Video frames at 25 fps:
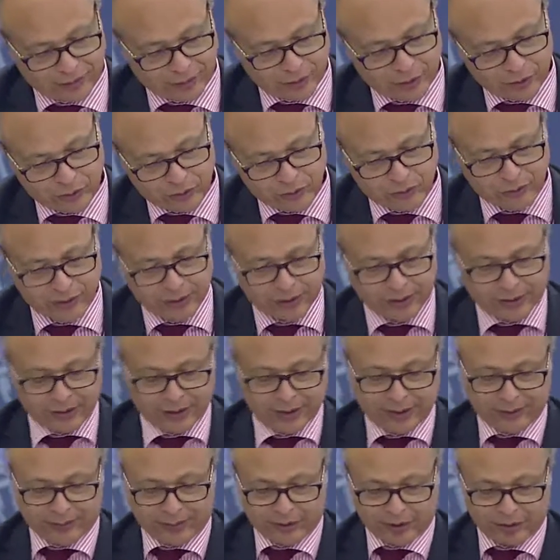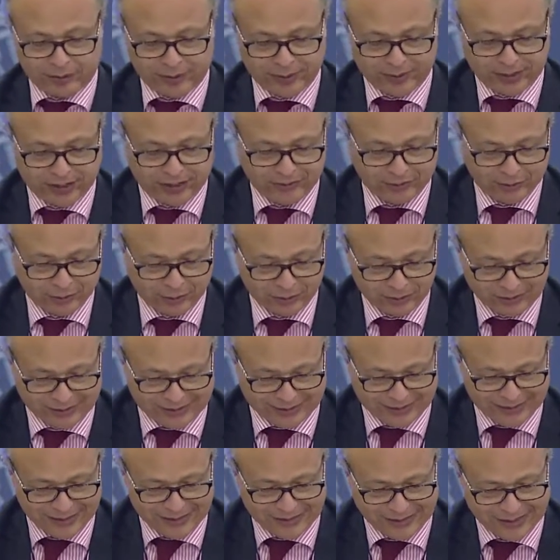I mean, your perspective about
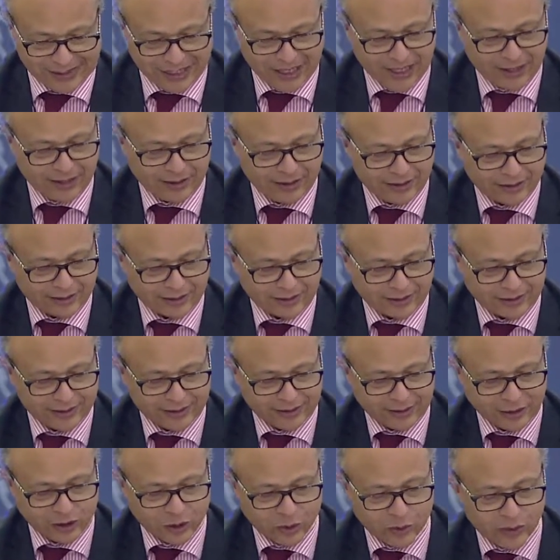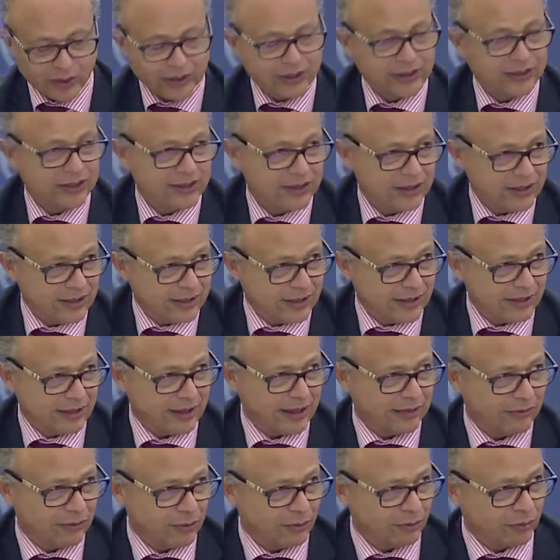scale and, uh, and quality and,
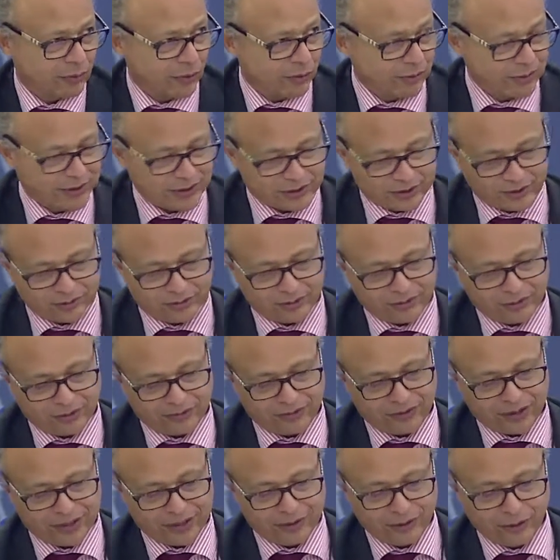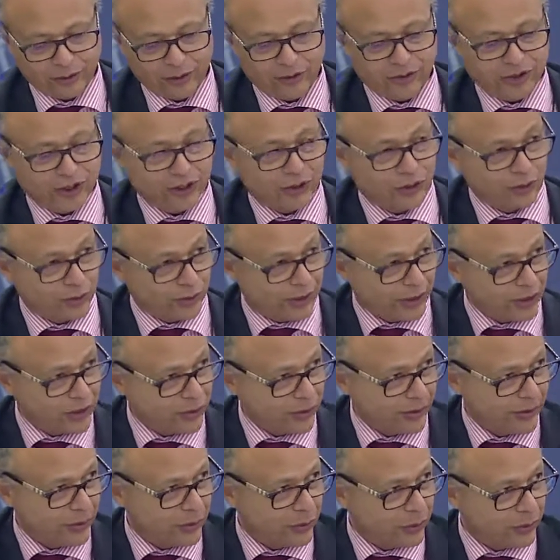and, the promise of, of technology to
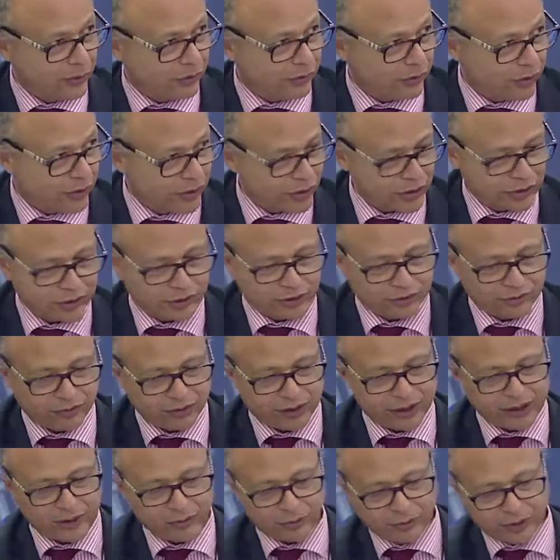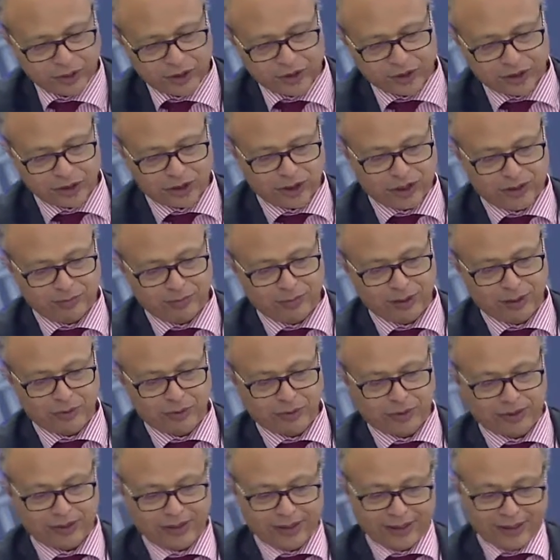actually reverse the relationship
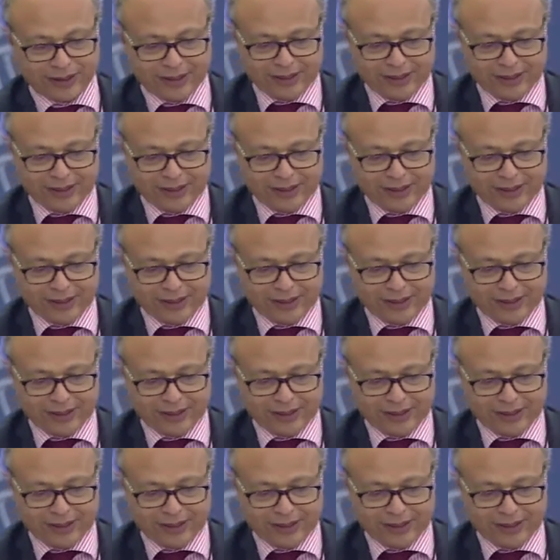between